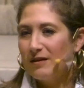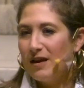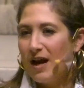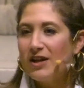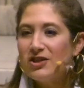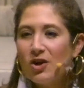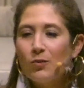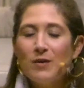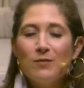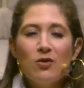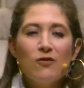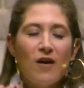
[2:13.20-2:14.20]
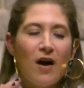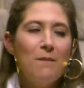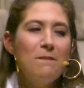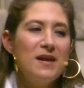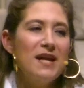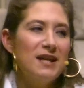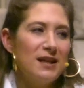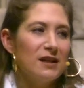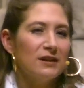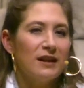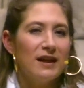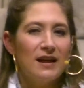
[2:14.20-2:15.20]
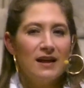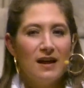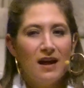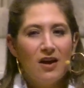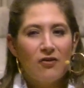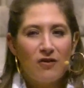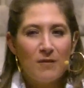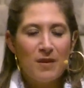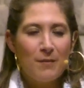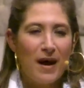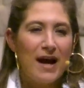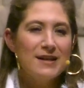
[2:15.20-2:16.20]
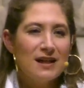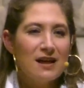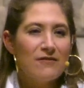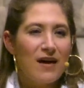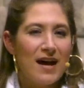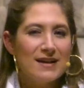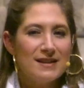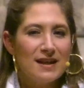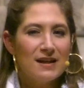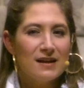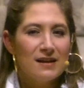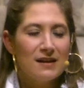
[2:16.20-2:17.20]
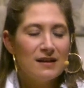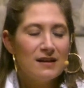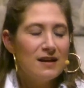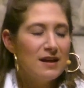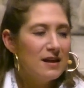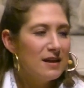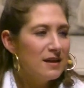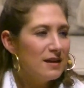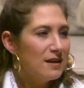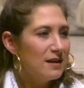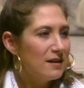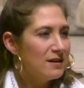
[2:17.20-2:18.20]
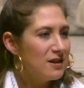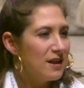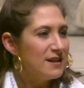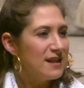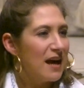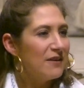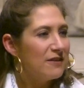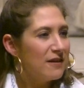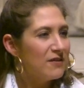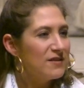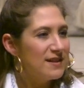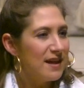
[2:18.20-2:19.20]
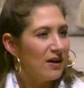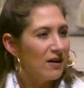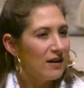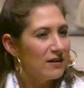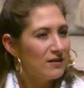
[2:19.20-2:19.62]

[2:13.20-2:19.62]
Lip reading: And so we move immediately from the binding of Isaac to the death of Sarah.